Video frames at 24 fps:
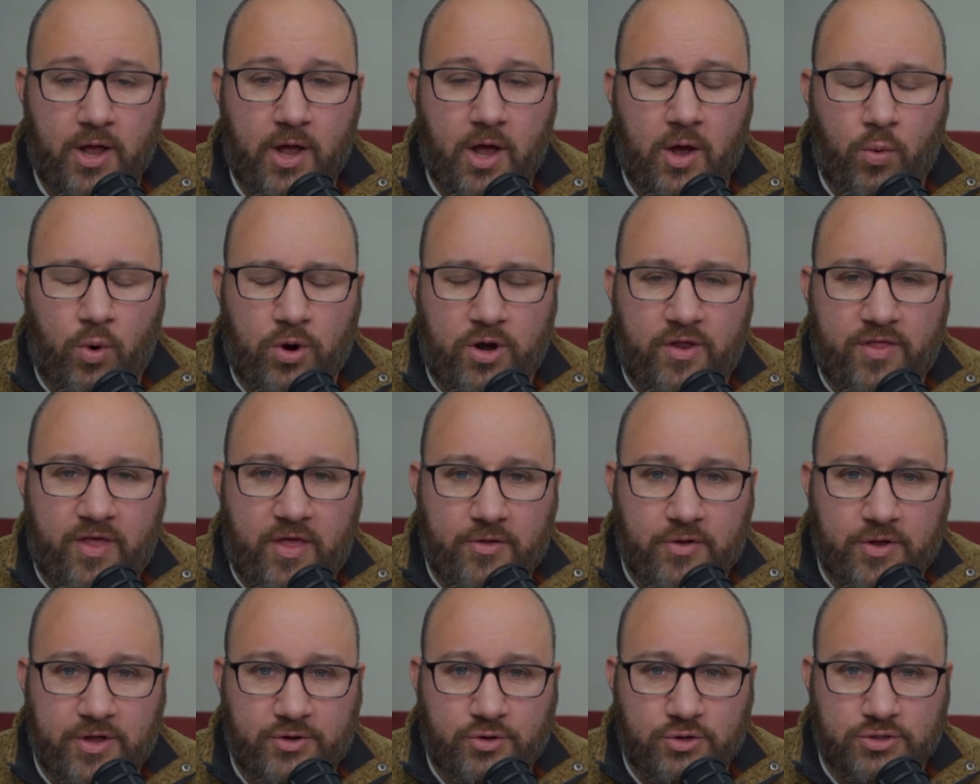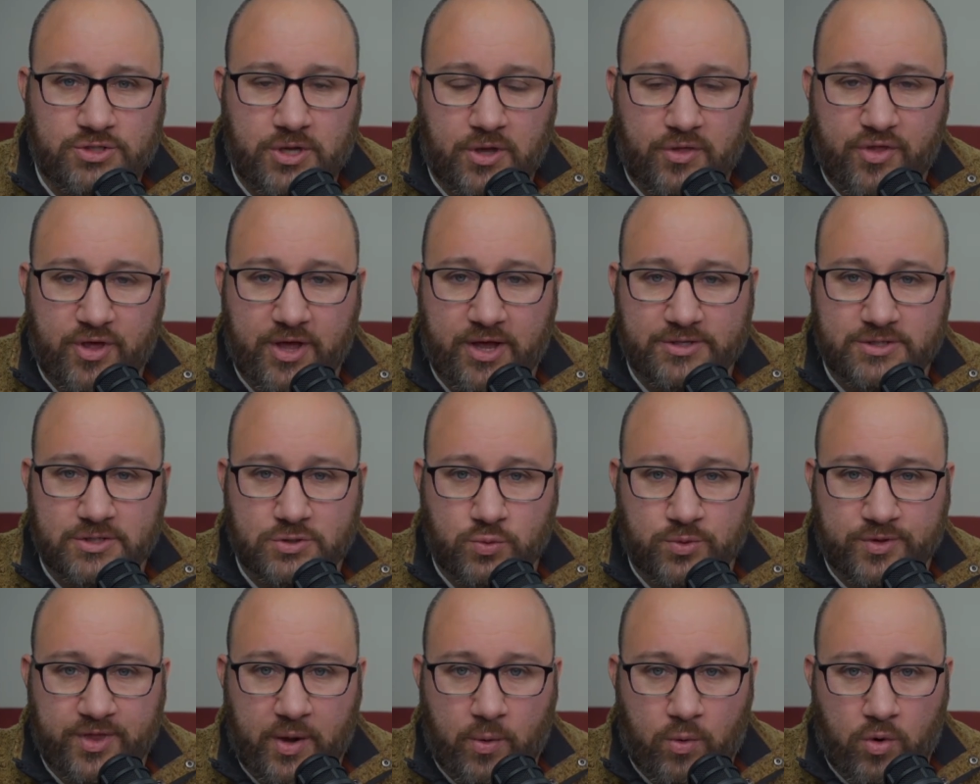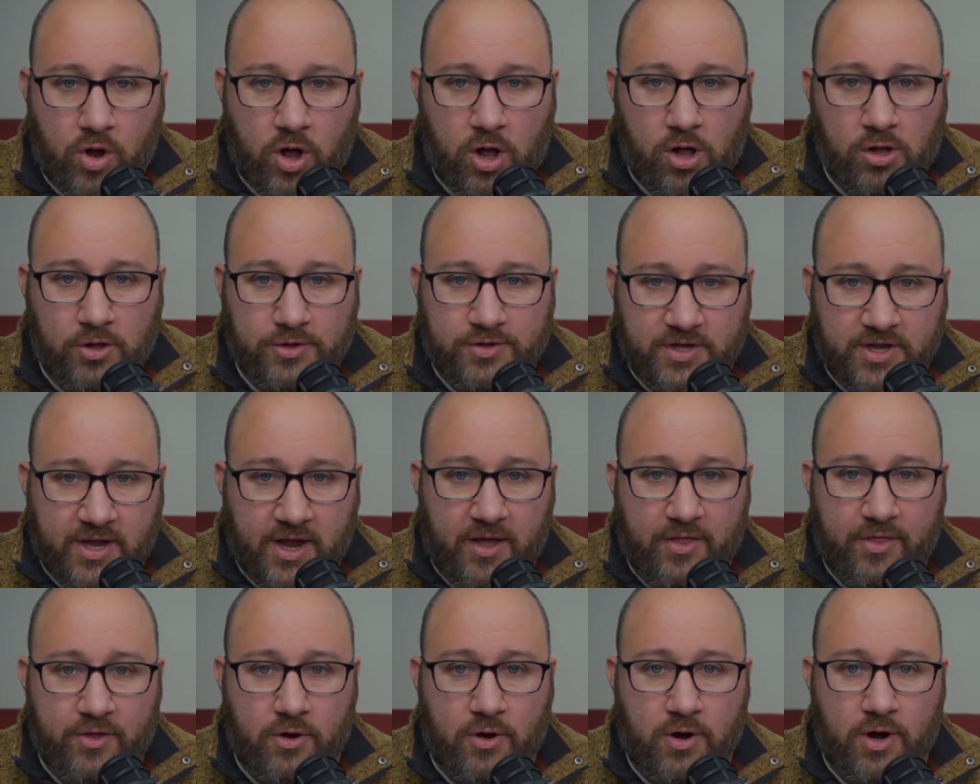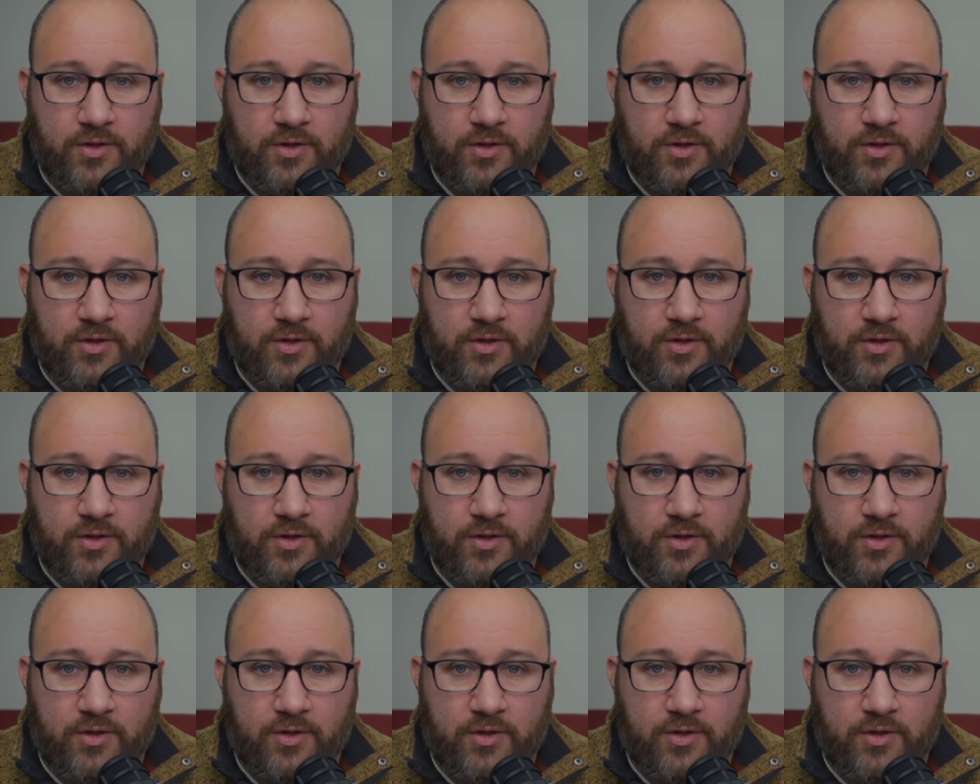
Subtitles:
one of the other interesting things is when they were all together